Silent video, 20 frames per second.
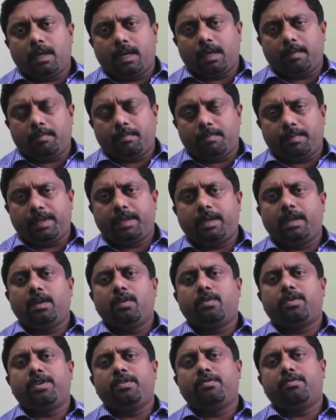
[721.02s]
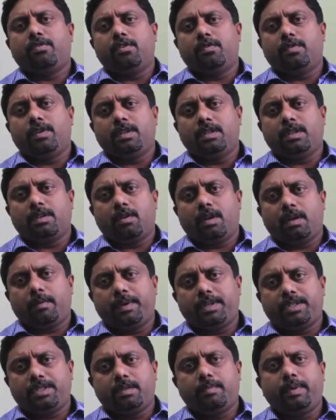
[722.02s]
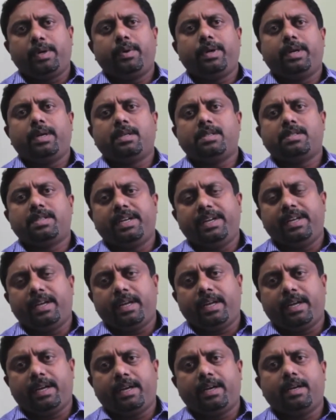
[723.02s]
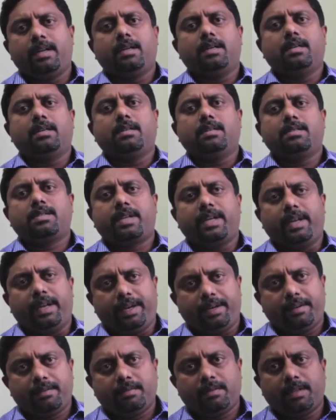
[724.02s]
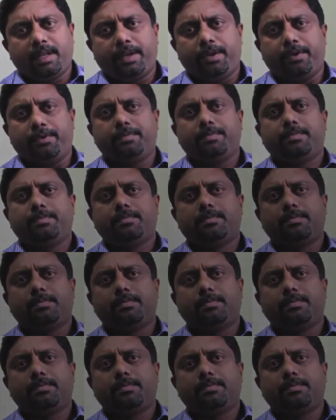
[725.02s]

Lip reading: I'm eagerly looking forward to the collaboration between CDI and Scalene. Thank you.